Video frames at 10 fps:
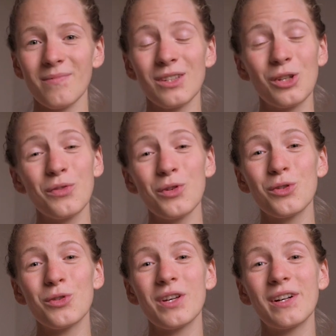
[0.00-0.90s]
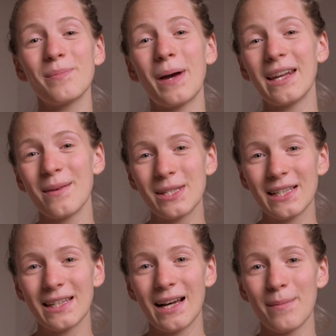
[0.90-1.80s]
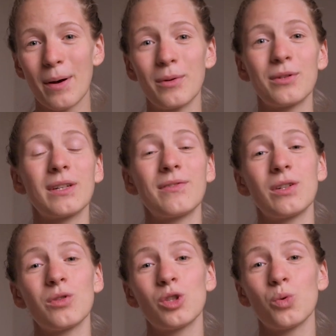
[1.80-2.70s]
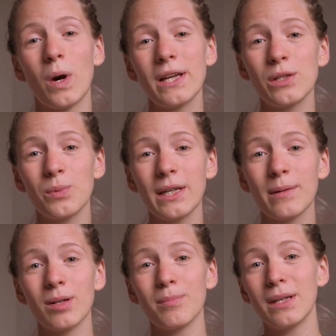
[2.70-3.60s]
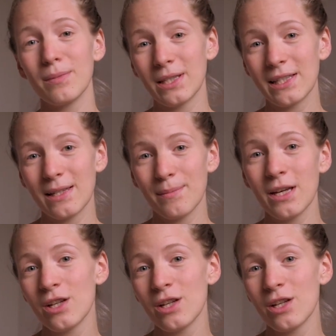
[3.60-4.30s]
So if you're new here, my name is Lia. I'm uploading videos twice a week about minimalism.